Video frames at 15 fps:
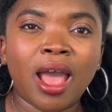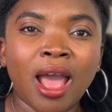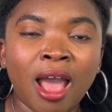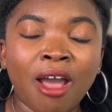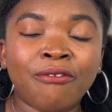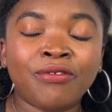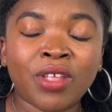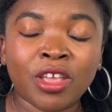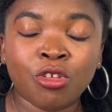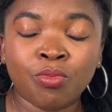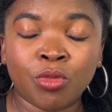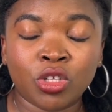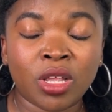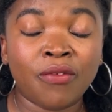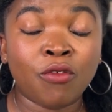after you
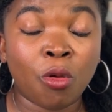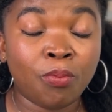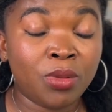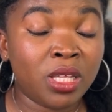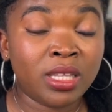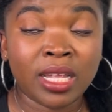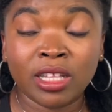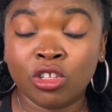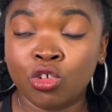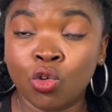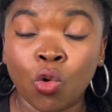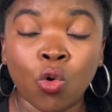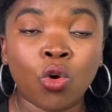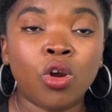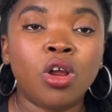must have completed
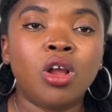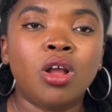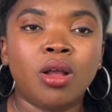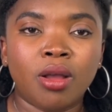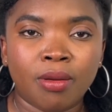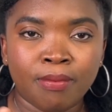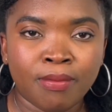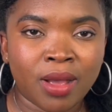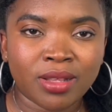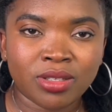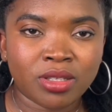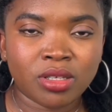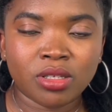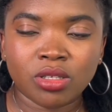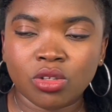your
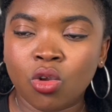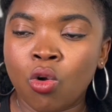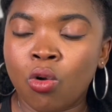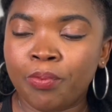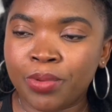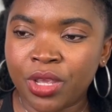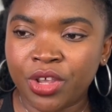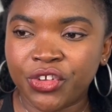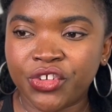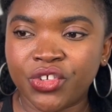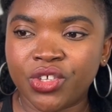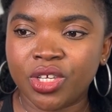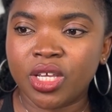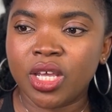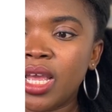master's or
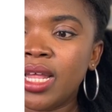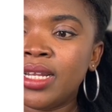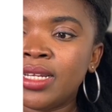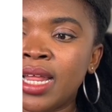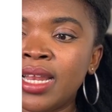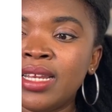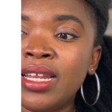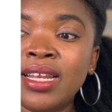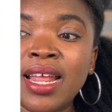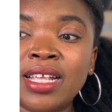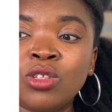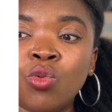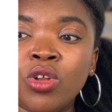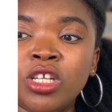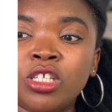PhD. Then the
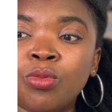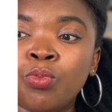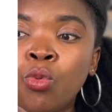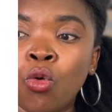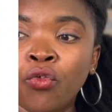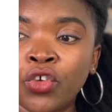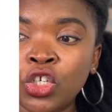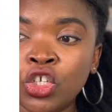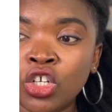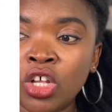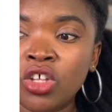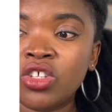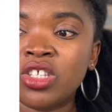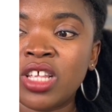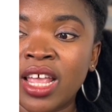next one is
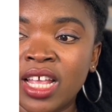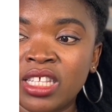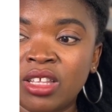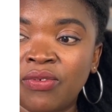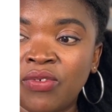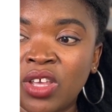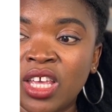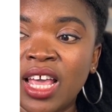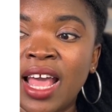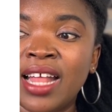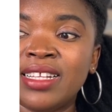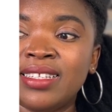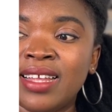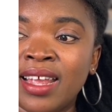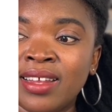professional, scientific,
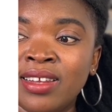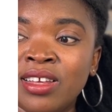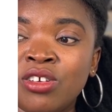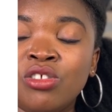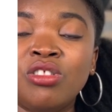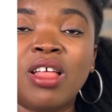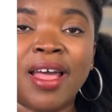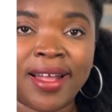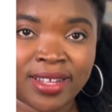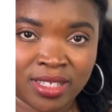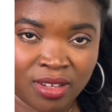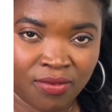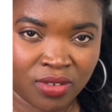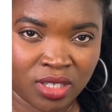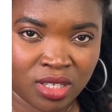and technical
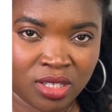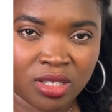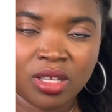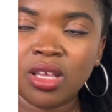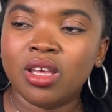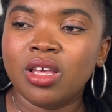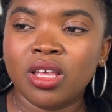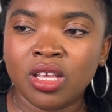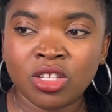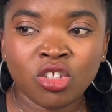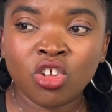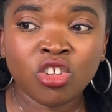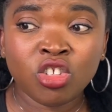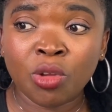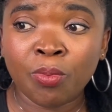activities. It's
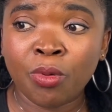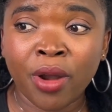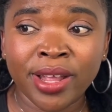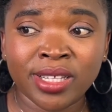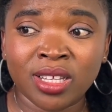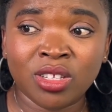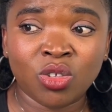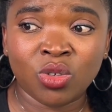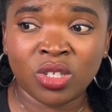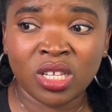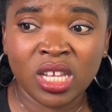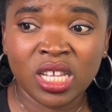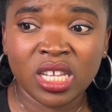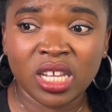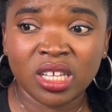not surprising to
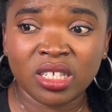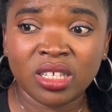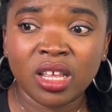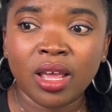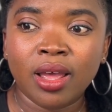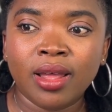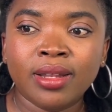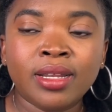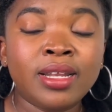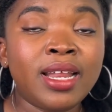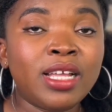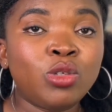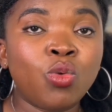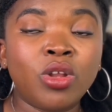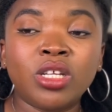see this. The
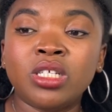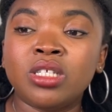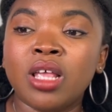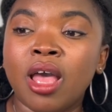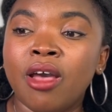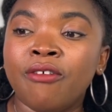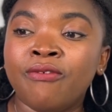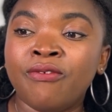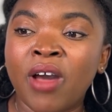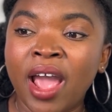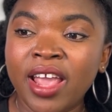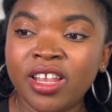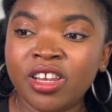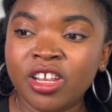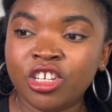next one is
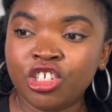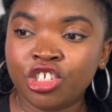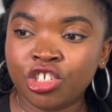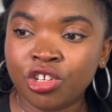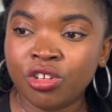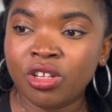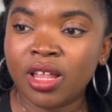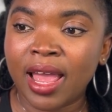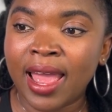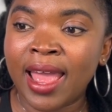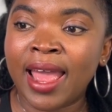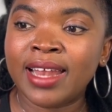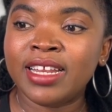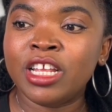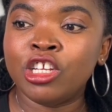financial
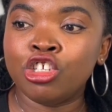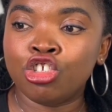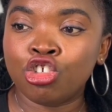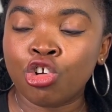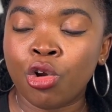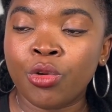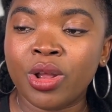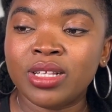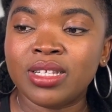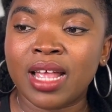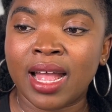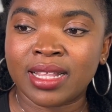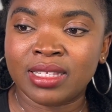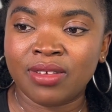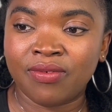and insurance
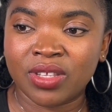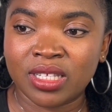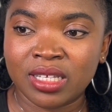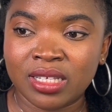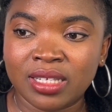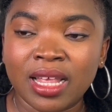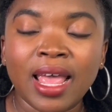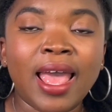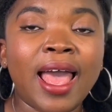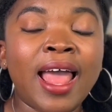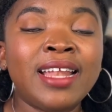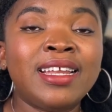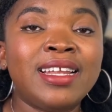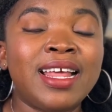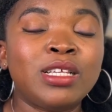activities.
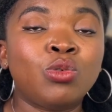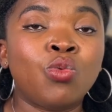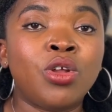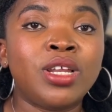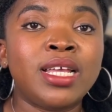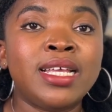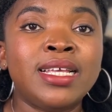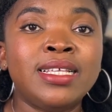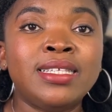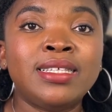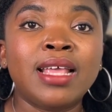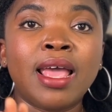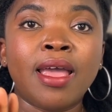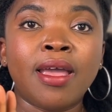And the last one is